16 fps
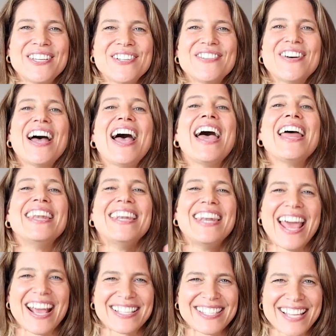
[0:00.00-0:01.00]
you
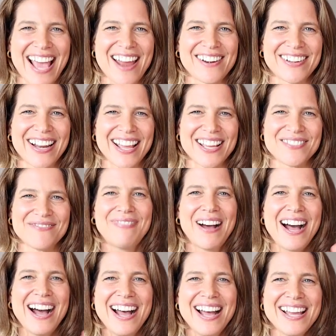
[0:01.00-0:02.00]
next Saturday.
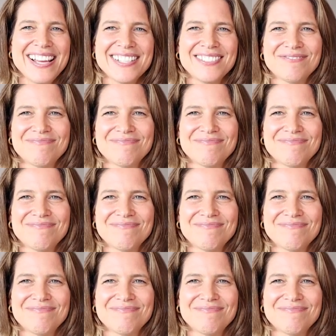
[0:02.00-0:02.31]
Bye.